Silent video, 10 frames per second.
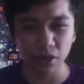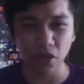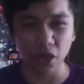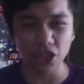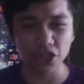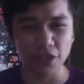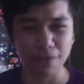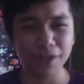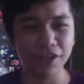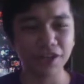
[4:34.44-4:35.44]
not just
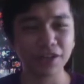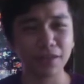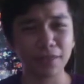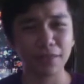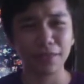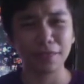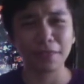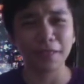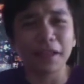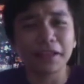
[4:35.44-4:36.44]
me
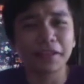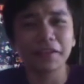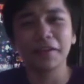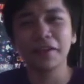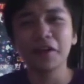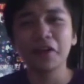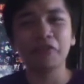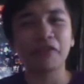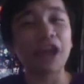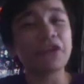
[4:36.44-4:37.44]
stating
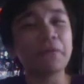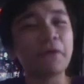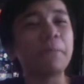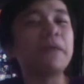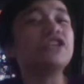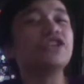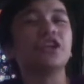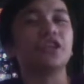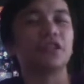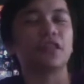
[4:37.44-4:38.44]
random
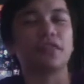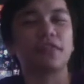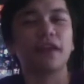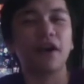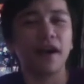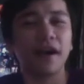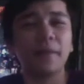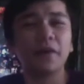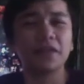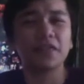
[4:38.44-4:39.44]
opinions
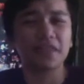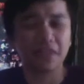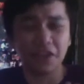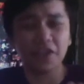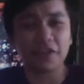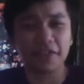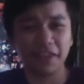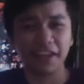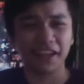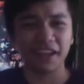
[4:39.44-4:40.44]
about serious
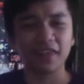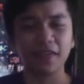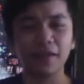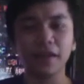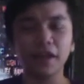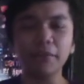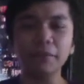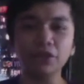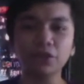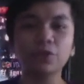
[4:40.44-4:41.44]
things. And
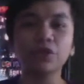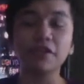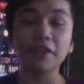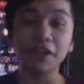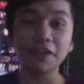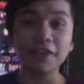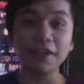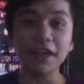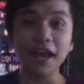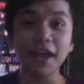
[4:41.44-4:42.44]
number two,
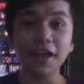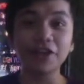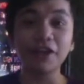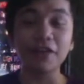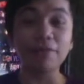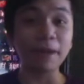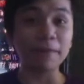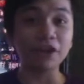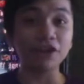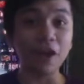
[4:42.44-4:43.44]
seriously, you expect
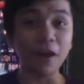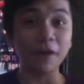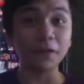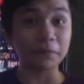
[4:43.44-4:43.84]
me to talk about